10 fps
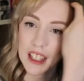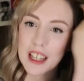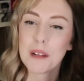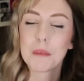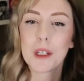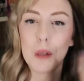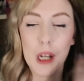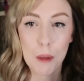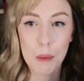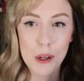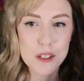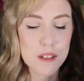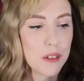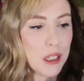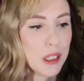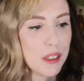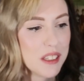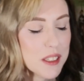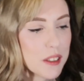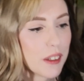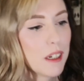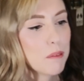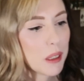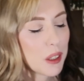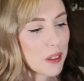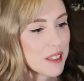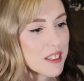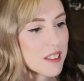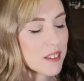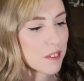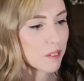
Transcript: and I'll post a photo on Instagram, because